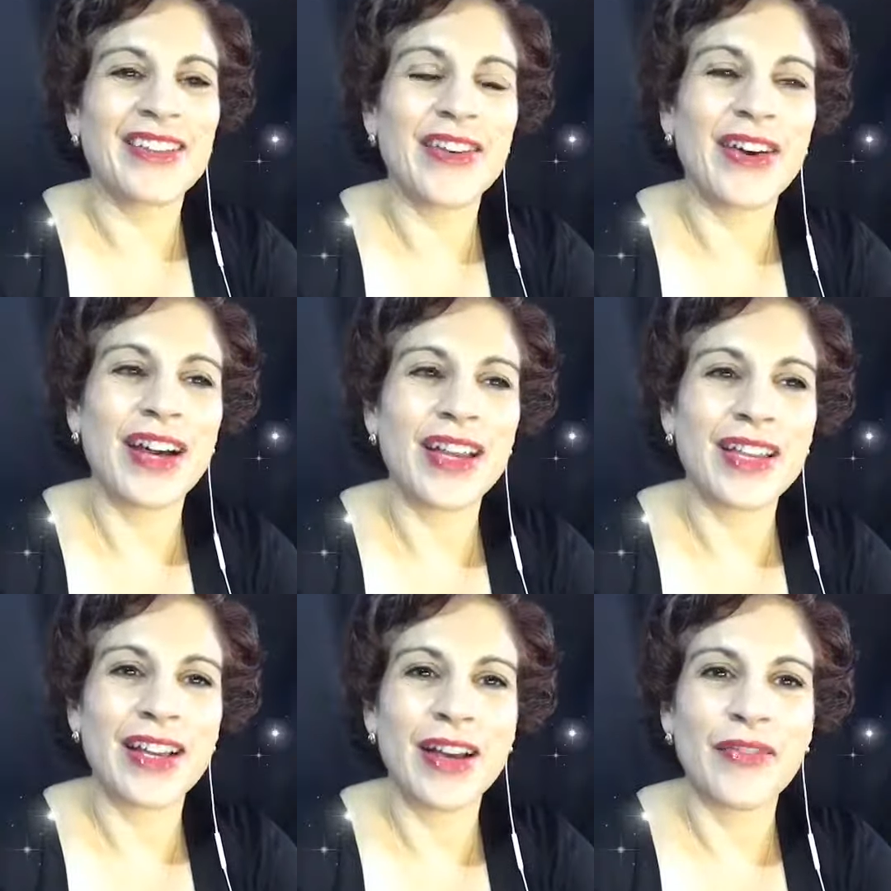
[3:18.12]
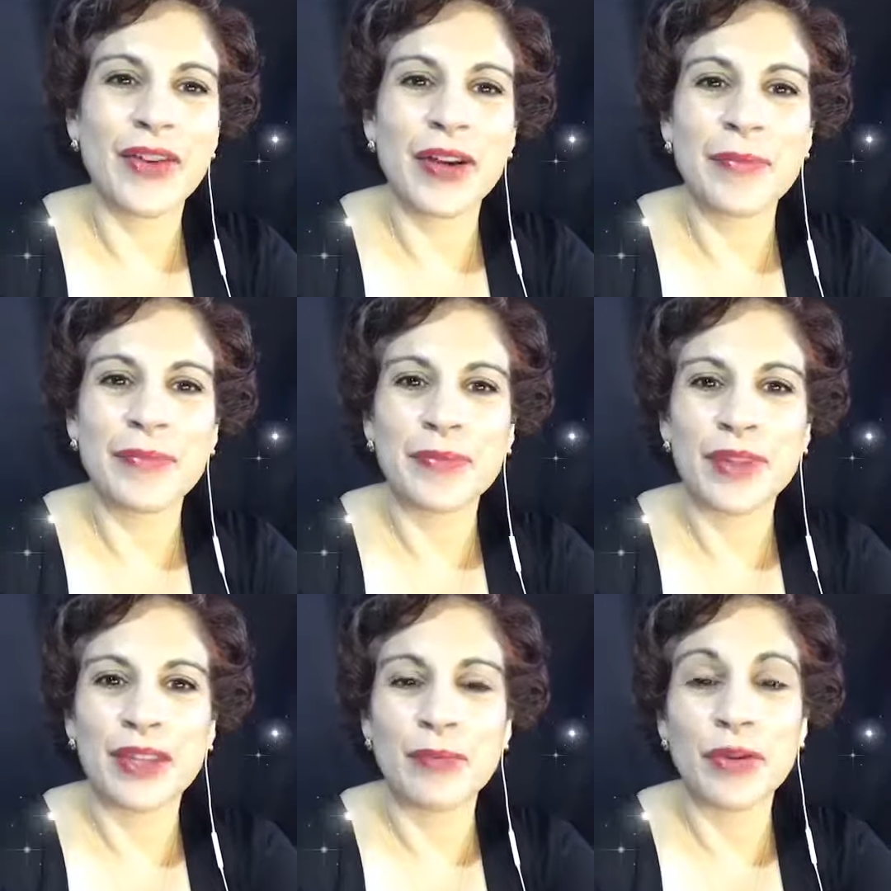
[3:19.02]
So I have um,
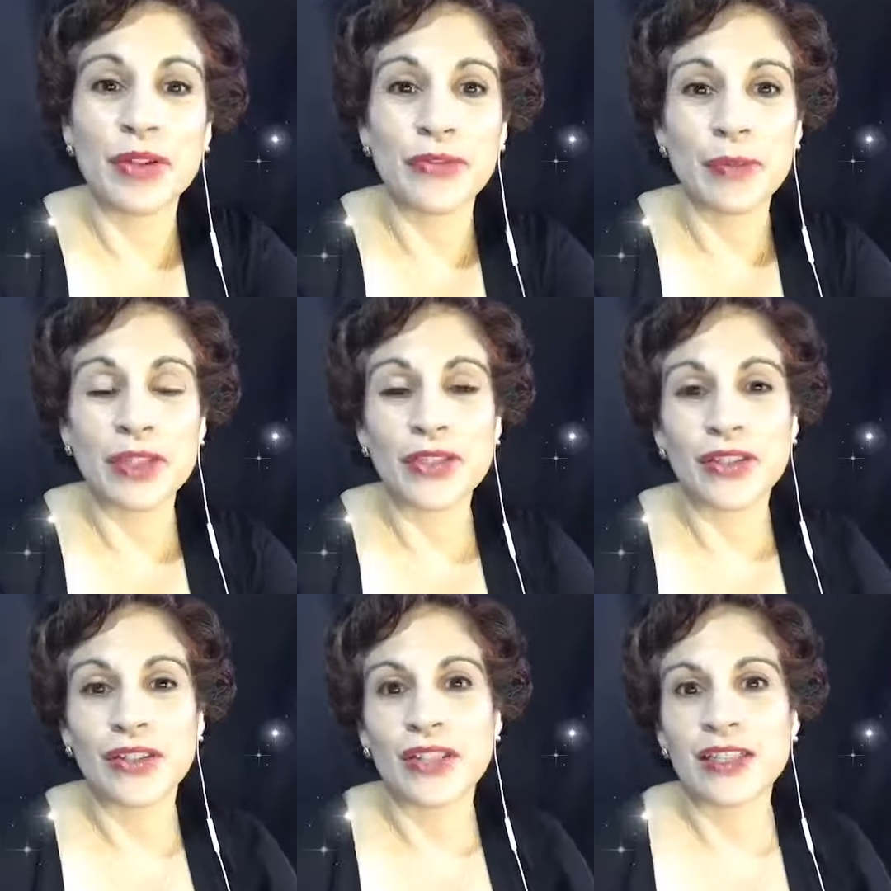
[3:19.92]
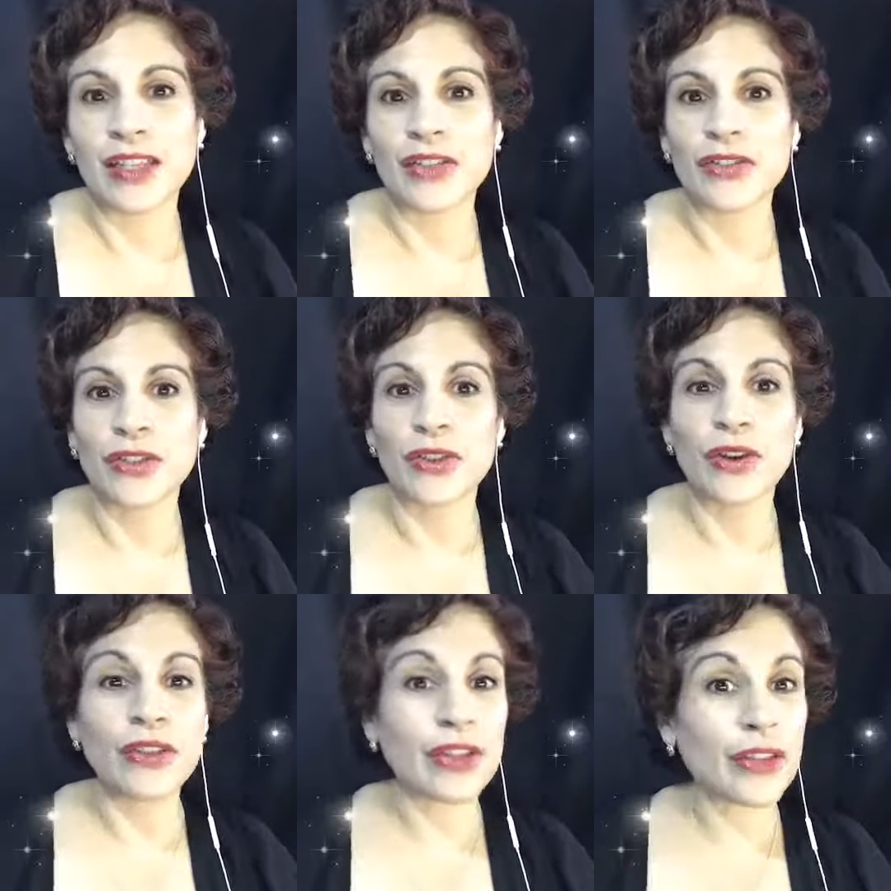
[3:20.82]
more information on this angel and
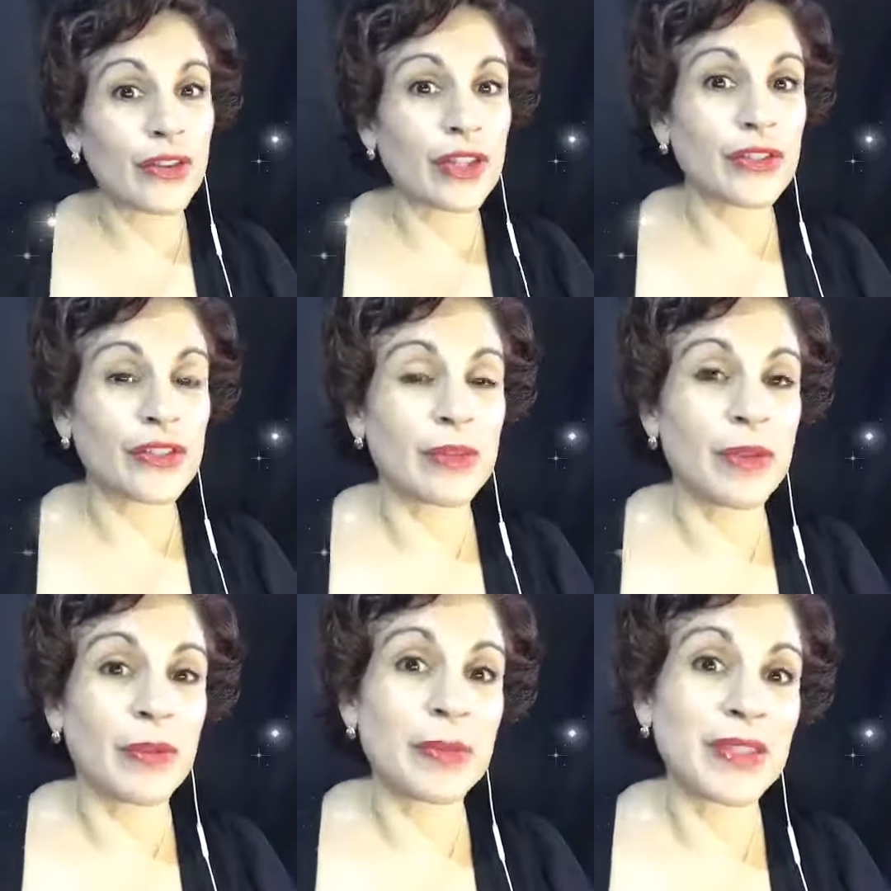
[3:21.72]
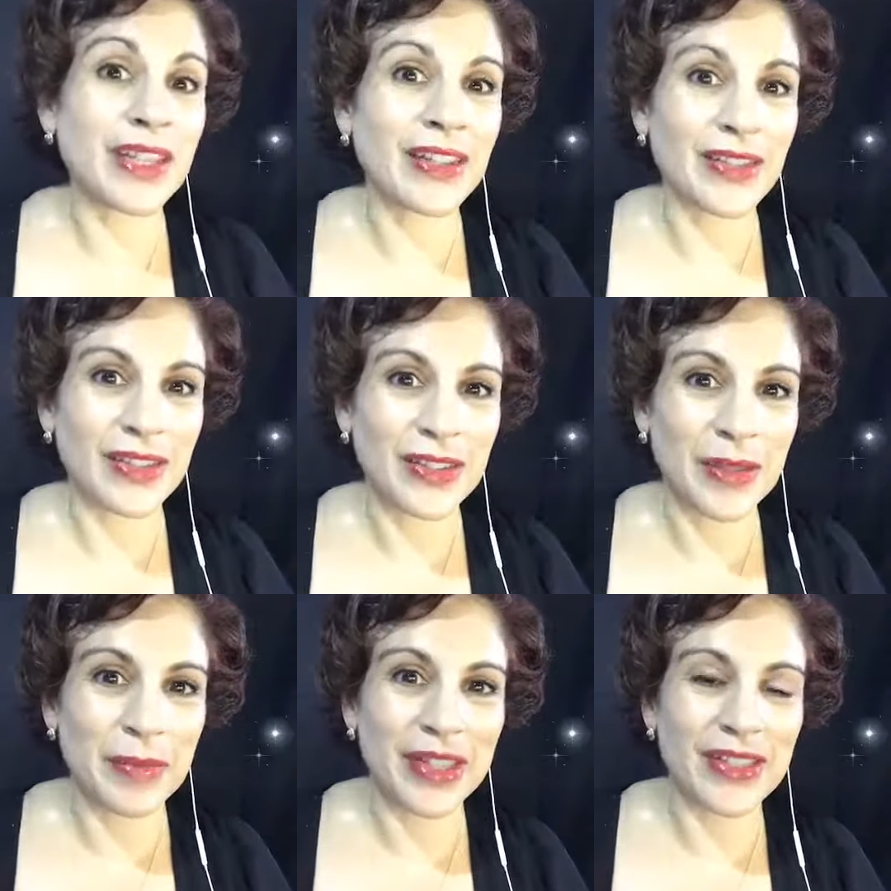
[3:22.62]
all the other angels on my website,
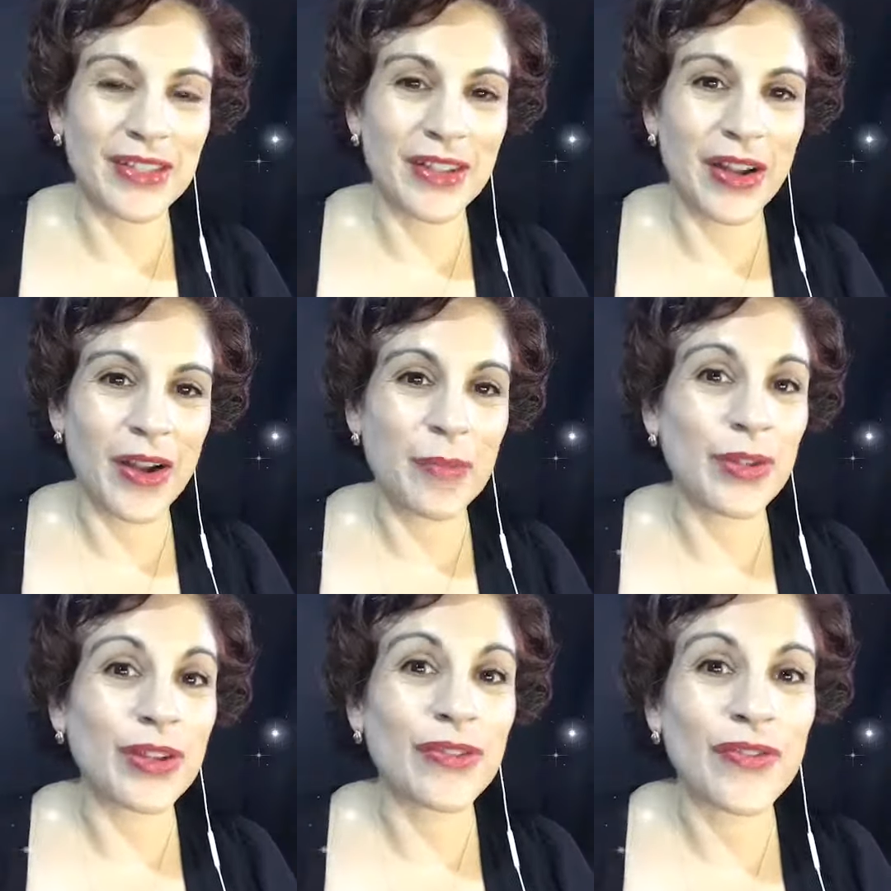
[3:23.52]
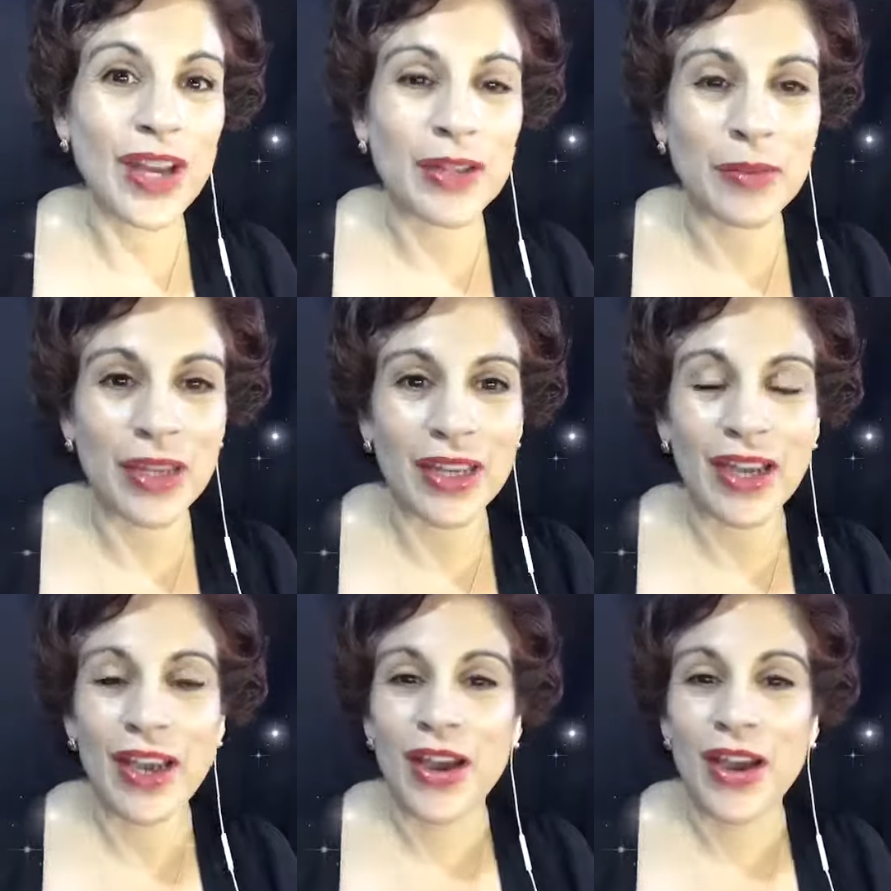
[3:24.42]
aliciabozza.com, where you can find me